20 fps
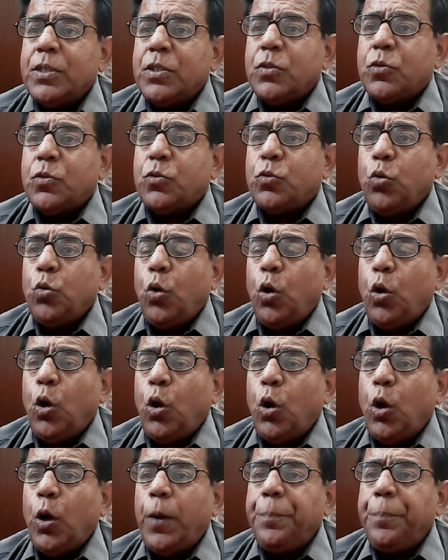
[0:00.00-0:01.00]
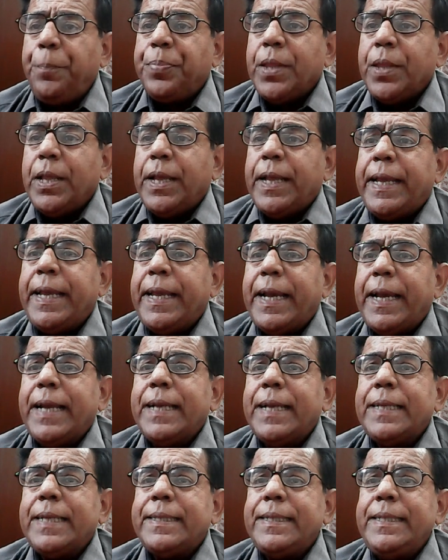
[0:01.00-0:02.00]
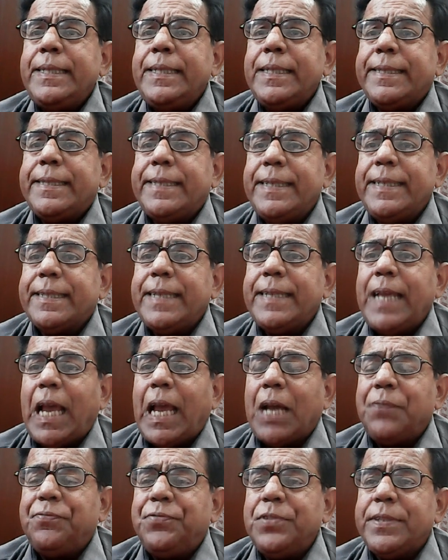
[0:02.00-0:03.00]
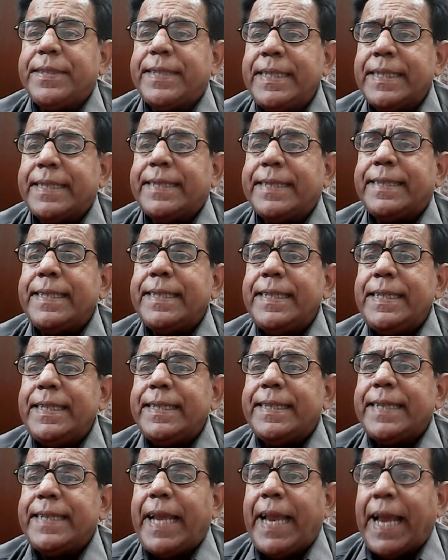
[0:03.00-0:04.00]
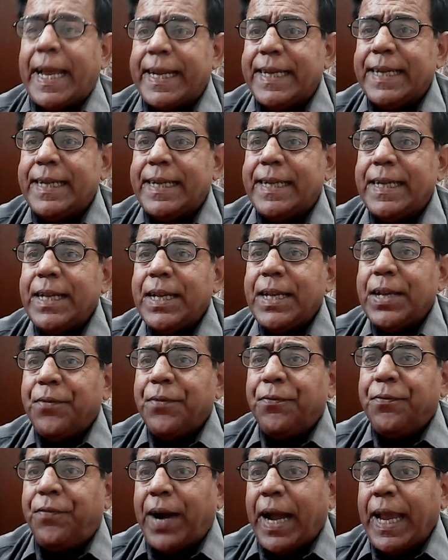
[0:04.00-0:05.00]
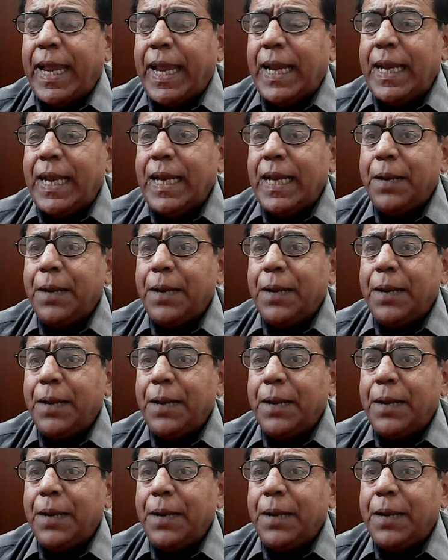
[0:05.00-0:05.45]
So here in 6F, 6 is N, while